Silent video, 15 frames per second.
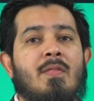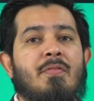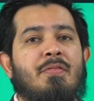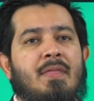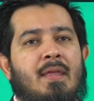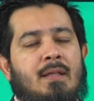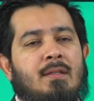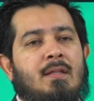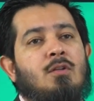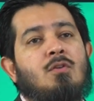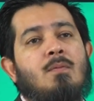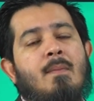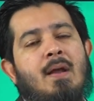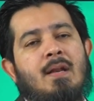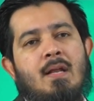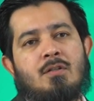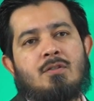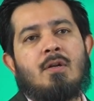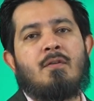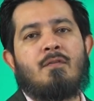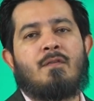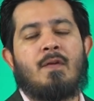one thing that you might
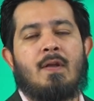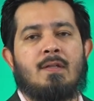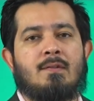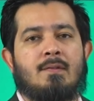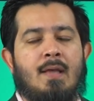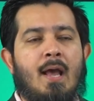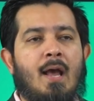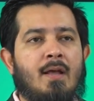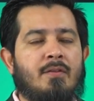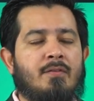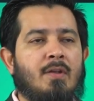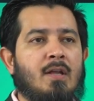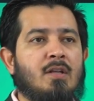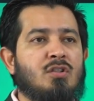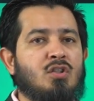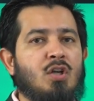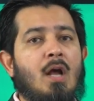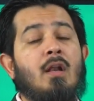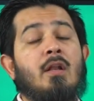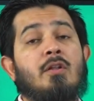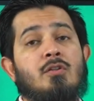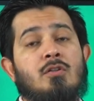actually face as a
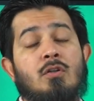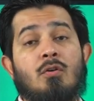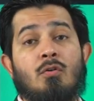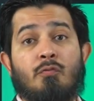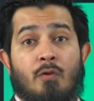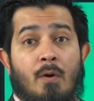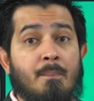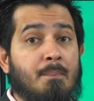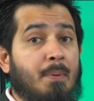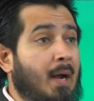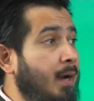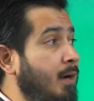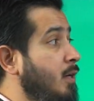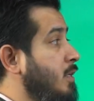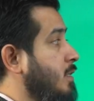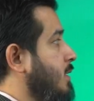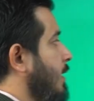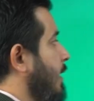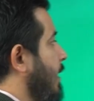challenge from buyers